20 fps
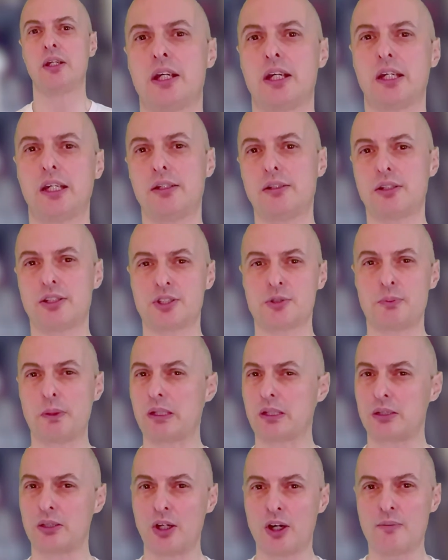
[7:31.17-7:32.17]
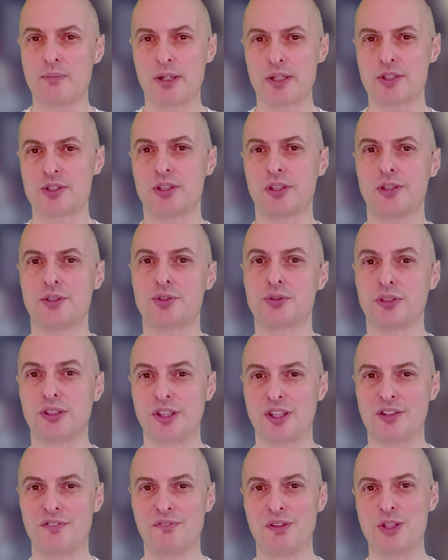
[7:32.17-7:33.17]
And I spend a lot of my time trying
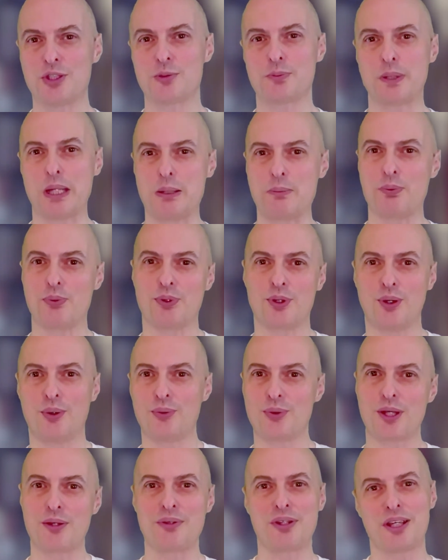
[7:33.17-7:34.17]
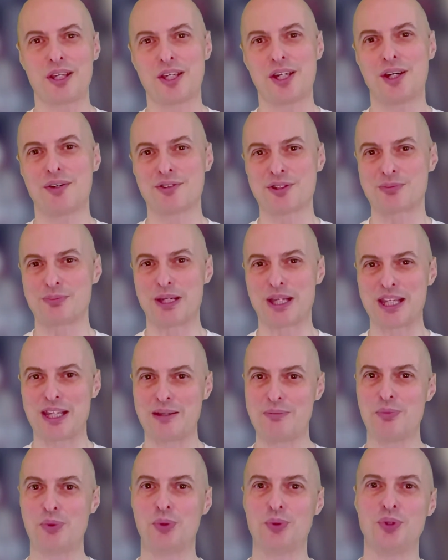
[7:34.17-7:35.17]
to convince people that although their car is
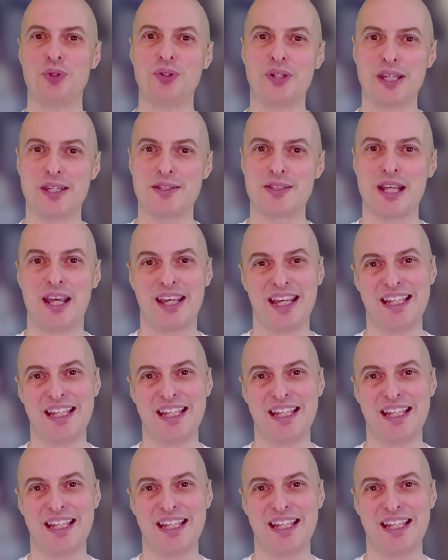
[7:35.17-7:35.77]
making more noise,